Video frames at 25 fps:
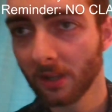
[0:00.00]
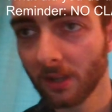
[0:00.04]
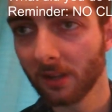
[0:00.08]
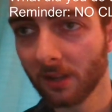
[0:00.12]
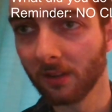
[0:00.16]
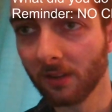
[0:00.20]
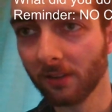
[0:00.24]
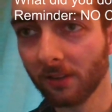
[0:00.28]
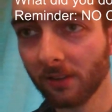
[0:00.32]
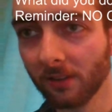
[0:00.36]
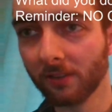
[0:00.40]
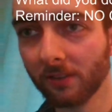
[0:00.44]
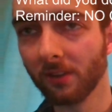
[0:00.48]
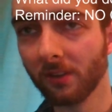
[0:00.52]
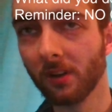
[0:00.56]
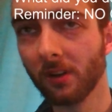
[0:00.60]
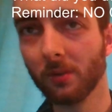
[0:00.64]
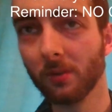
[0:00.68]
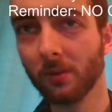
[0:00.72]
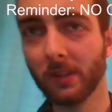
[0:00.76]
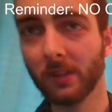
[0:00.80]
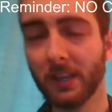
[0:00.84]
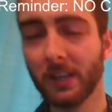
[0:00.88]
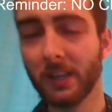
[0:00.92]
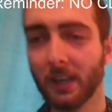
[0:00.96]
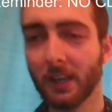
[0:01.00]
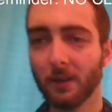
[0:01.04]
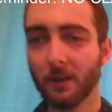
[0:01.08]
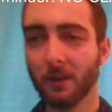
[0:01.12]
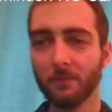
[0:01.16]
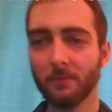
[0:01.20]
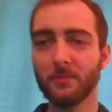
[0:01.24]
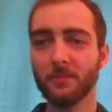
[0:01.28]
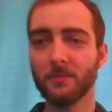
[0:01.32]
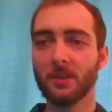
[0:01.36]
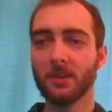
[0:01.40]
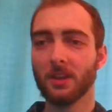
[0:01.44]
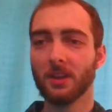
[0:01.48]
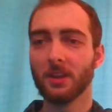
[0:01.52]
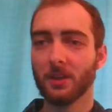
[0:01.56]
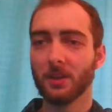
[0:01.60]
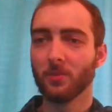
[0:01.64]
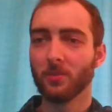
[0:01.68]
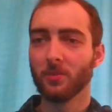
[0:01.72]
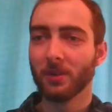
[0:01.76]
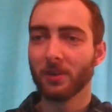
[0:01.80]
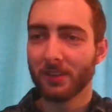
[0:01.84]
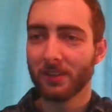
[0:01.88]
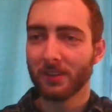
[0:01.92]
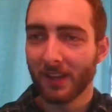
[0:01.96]
So Liam,
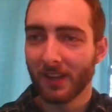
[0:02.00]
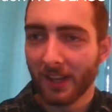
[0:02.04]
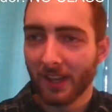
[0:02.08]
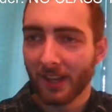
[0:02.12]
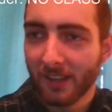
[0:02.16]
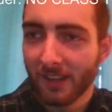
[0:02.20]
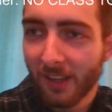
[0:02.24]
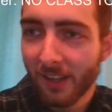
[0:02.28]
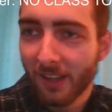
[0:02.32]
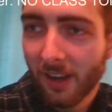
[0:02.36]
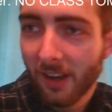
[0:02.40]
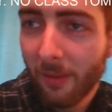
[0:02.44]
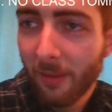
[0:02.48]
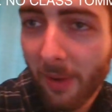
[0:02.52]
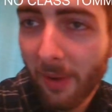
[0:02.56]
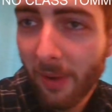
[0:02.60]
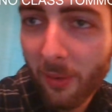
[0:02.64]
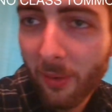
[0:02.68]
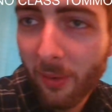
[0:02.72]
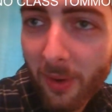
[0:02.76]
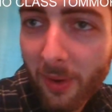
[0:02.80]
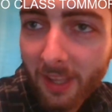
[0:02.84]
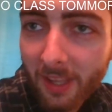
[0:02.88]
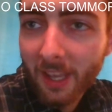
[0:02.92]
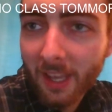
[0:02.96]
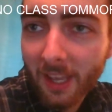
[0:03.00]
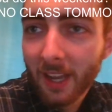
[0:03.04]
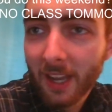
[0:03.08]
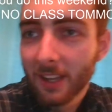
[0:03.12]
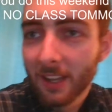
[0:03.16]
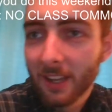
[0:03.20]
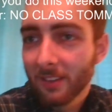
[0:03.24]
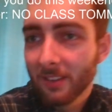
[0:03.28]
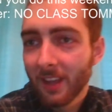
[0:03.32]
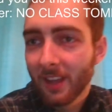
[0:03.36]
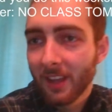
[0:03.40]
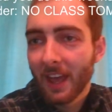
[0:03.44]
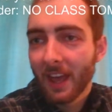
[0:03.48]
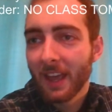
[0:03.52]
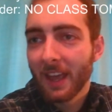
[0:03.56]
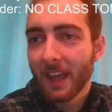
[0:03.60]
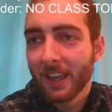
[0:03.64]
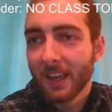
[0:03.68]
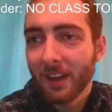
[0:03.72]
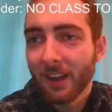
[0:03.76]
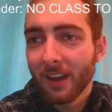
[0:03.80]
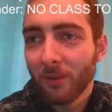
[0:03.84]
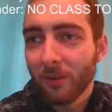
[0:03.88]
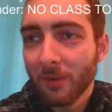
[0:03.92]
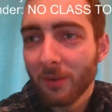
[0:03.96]
what did I did on my weekend is hang
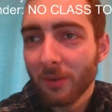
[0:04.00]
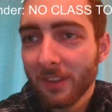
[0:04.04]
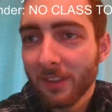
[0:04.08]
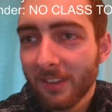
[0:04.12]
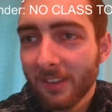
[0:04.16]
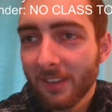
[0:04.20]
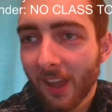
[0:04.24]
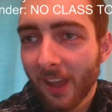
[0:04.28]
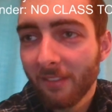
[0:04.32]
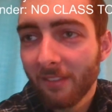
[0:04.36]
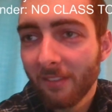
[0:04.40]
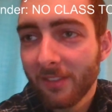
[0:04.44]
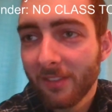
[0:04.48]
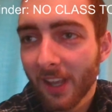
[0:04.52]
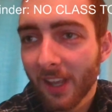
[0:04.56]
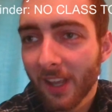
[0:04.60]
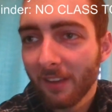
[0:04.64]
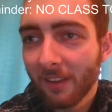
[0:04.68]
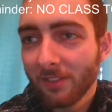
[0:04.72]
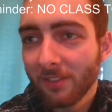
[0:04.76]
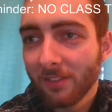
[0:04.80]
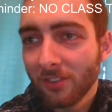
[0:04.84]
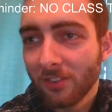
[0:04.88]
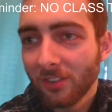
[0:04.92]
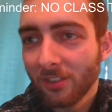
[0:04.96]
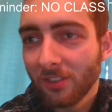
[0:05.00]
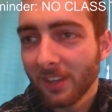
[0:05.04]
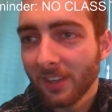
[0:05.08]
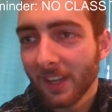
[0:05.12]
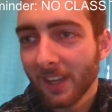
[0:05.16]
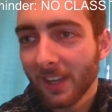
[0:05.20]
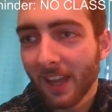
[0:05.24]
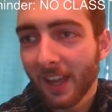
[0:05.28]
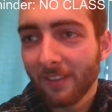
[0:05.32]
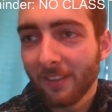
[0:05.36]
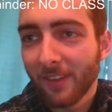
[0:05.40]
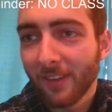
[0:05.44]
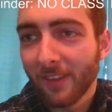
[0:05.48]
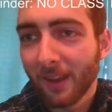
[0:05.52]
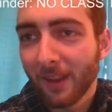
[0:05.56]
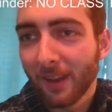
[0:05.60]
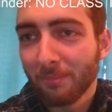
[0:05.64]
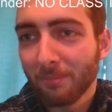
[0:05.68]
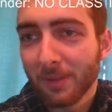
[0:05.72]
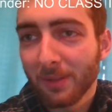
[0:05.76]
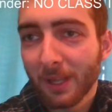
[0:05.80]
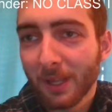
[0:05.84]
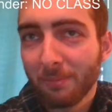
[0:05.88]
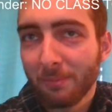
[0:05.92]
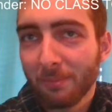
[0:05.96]
out with Dev's GF and
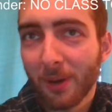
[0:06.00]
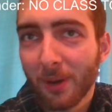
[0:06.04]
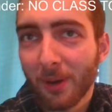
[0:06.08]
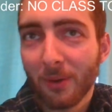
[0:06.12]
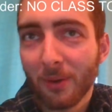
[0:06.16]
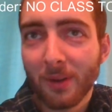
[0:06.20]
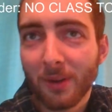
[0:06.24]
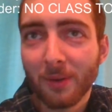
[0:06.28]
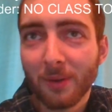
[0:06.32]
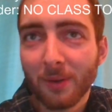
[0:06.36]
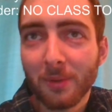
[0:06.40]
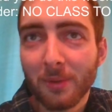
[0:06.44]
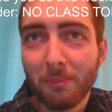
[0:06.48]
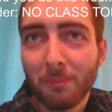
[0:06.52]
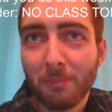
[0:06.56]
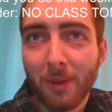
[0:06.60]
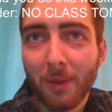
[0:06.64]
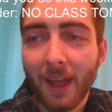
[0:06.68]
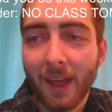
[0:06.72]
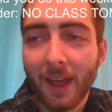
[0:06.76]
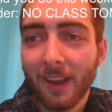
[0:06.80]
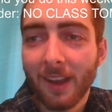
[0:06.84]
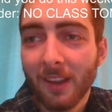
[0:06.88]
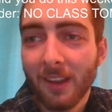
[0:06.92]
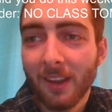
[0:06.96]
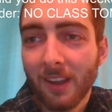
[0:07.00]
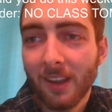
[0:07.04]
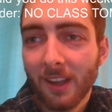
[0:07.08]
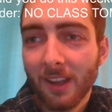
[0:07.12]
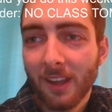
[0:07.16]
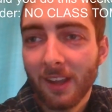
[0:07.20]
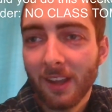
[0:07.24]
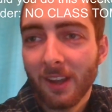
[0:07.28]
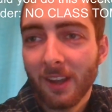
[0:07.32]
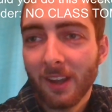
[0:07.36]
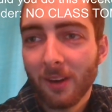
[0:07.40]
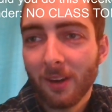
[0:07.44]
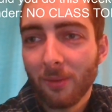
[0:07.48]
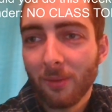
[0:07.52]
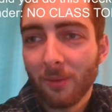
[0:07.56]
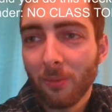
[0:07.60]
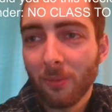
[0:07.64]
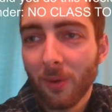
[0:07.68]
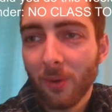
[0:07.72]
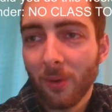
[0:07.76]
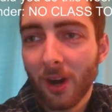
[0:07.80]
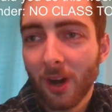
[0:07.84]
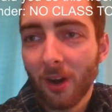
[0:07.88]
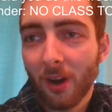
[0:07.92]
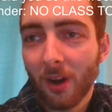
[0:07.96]
play poker with Ben.
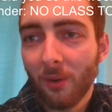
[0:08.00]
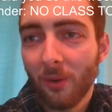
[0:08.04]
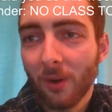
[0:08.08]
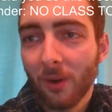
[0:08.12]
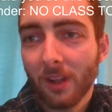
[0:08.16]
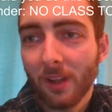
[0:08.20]
Whoa.